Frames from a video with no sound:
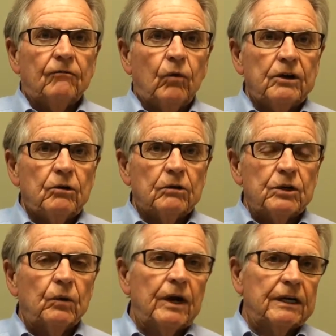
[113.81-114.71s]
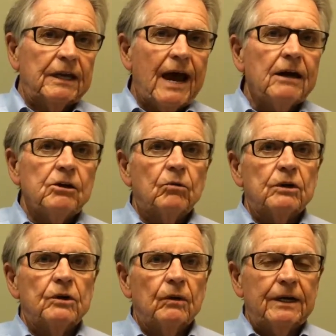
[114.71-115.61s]
of what you were doing and how
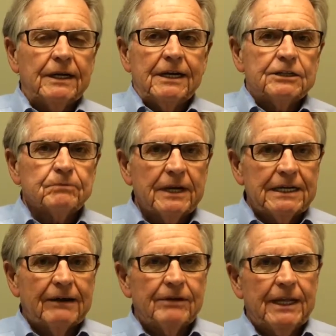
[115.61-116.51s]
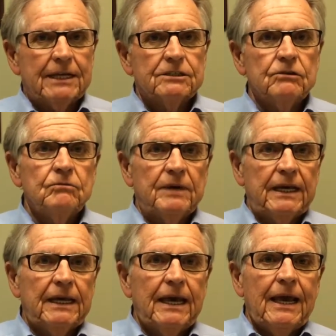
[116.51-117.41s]
you were doing, and explained everything to
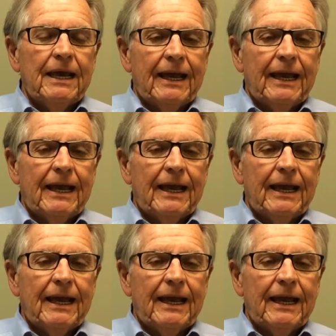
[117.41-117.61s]
me.